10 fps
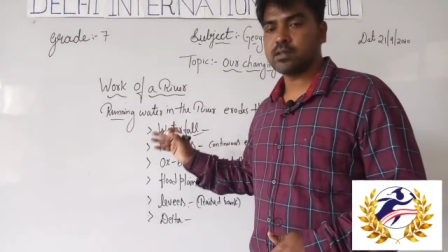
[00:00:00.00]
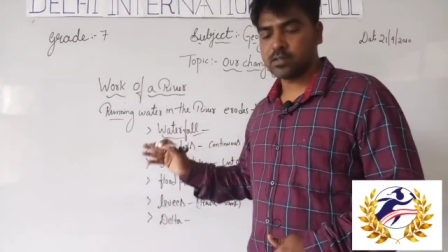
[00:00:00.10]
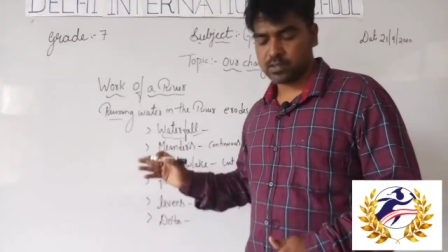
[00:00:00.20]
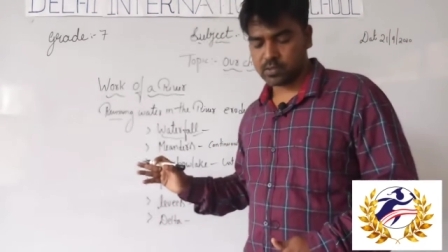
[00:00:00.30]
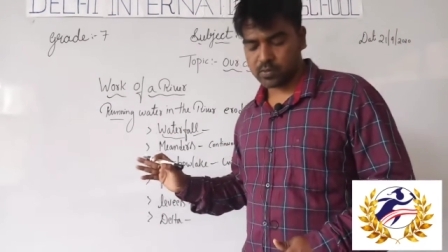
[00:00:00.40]

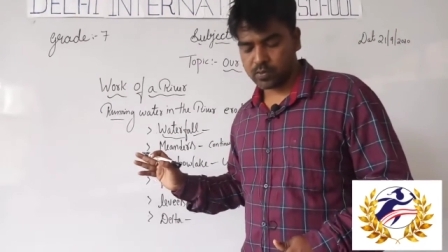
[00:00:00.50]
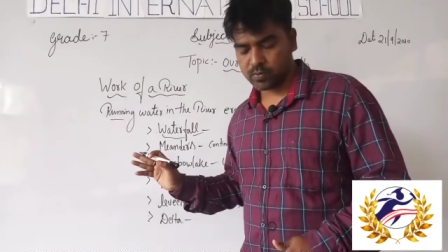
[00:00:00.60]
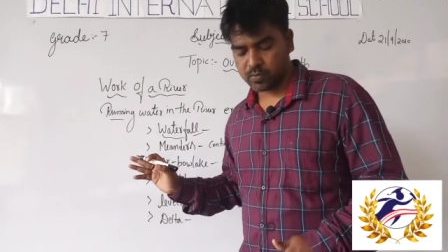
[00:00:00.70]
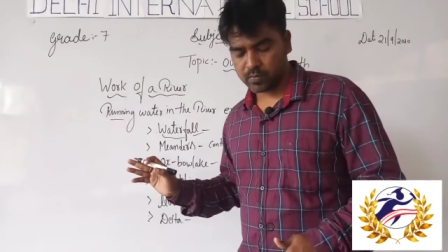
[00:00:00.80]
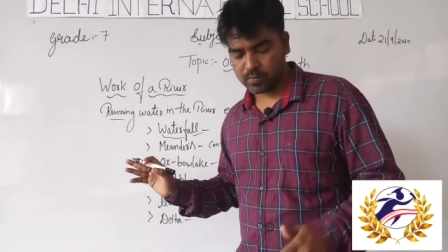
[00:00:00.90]
So
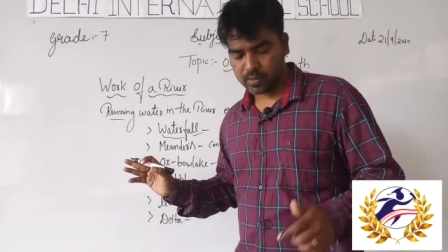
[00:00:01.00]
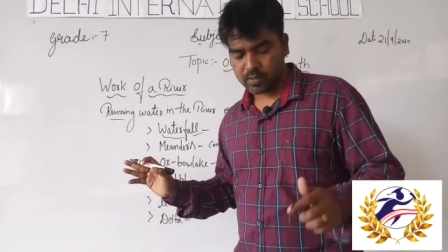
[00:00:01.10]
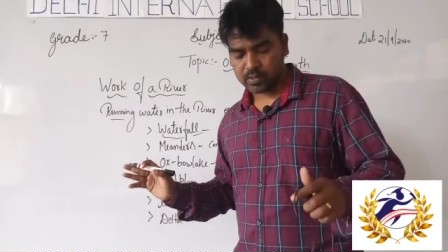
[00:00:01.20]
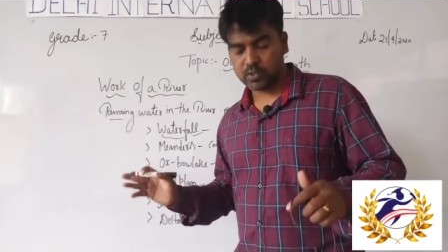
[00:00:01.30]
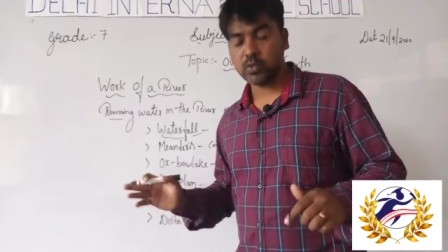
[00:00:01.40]

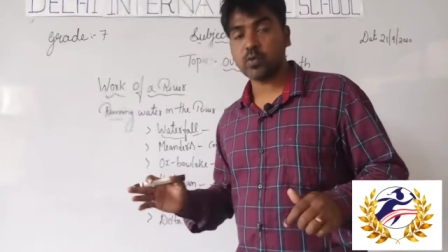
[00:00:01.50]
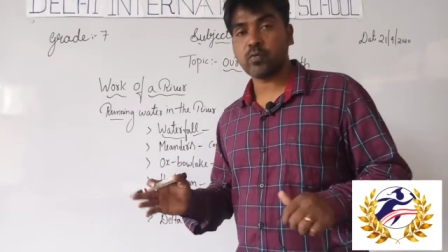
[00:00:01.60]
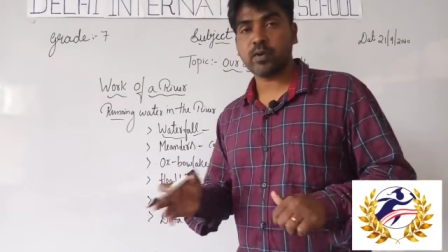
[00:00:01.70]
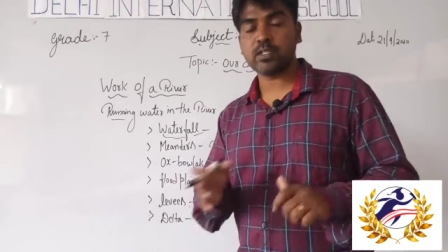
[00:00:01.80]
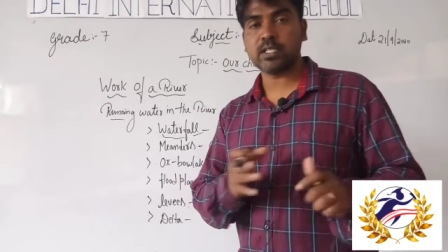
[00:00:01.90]
Jog
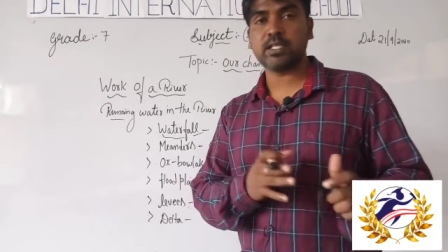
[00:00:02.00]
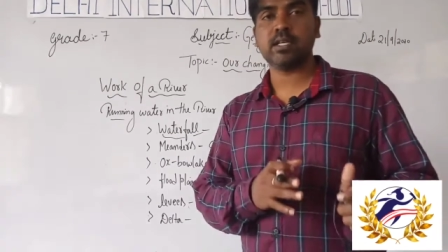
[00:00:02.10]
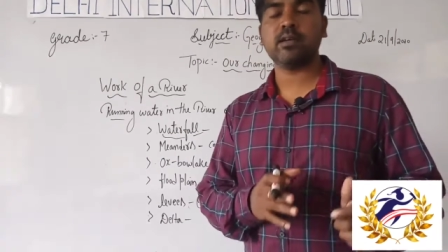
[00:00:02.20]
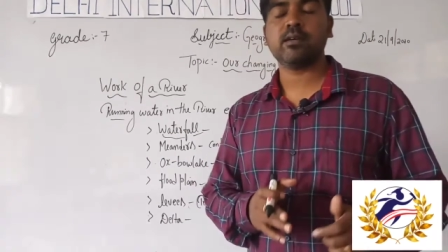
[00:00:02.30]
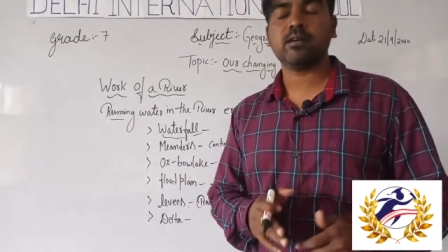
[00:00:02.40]
Falls is
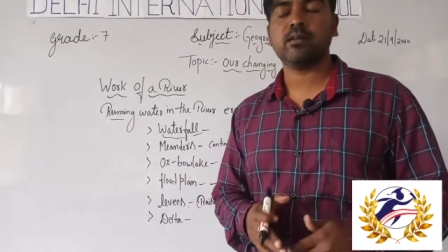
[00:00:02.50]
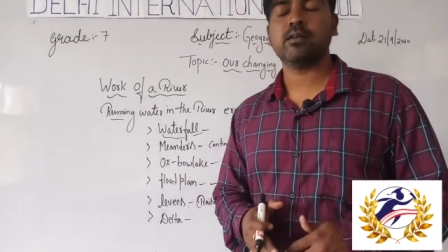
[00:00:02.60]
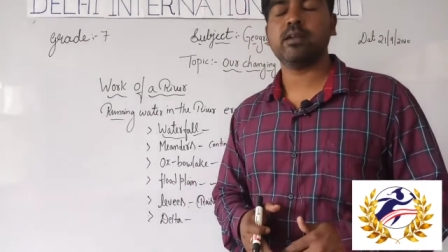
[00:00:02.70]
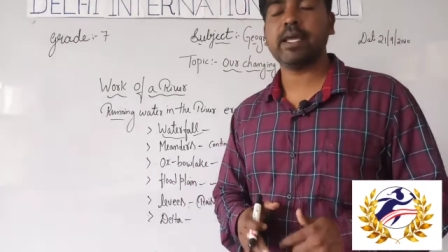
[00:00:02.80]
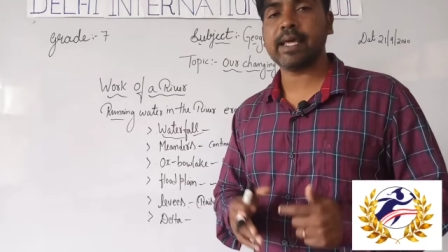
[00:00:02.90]
the
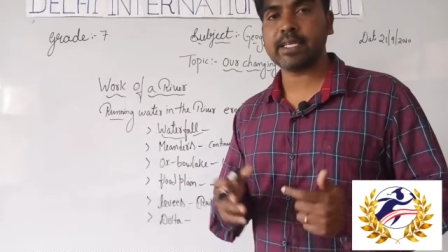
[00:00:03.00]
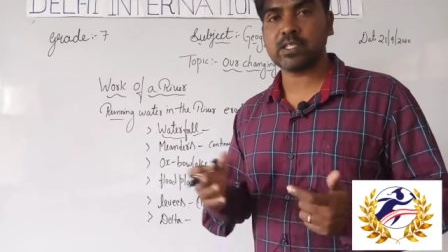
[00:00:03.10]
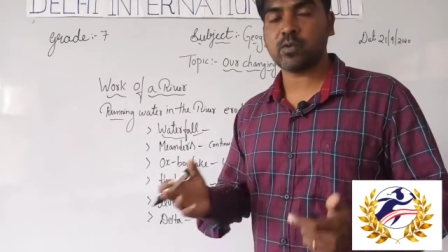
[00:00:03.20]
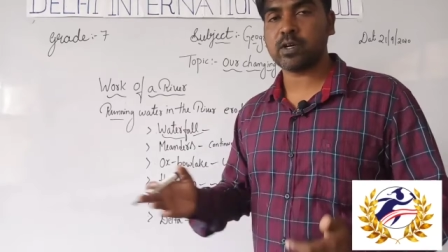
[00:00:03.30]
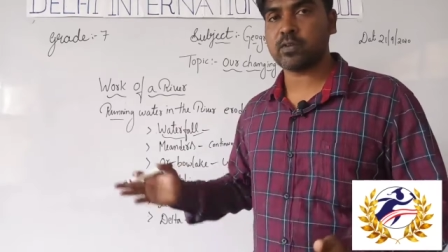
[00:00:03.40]

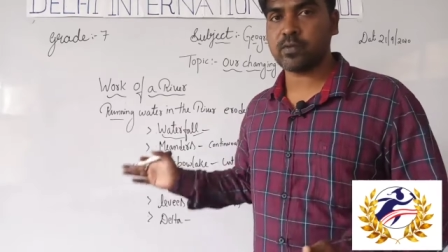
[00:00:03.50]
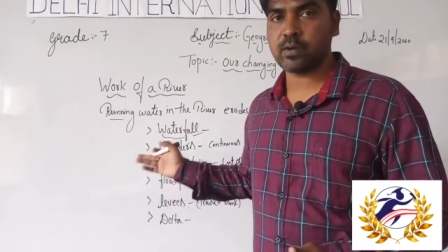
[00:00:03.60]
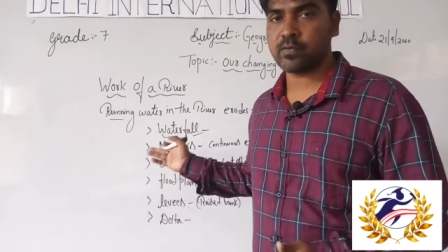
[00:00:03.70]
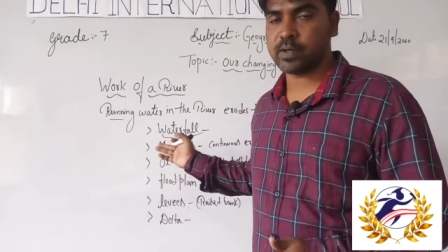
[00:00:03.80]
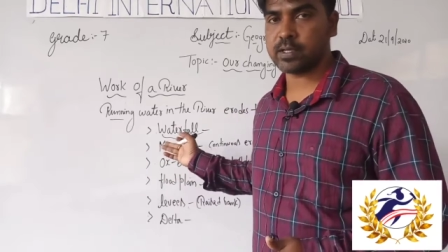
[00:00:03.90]
nearest
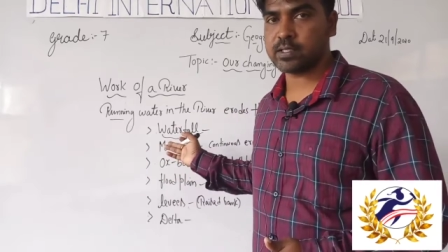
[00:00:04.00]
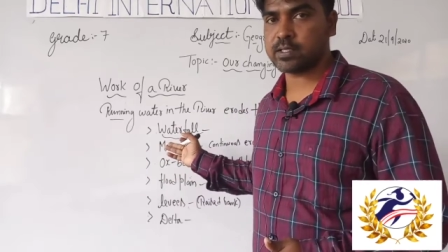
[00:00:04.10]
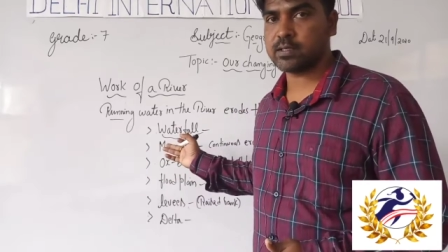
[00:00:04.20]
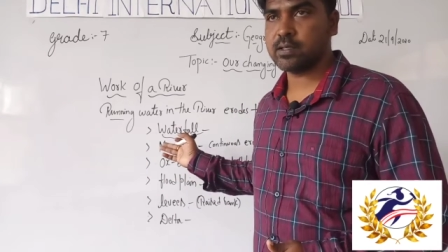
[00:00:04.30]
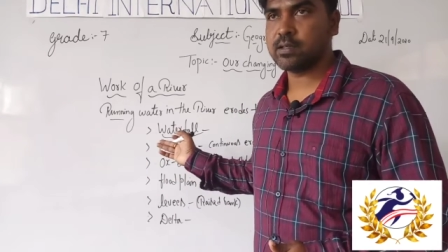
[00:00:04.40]
waterfall for us.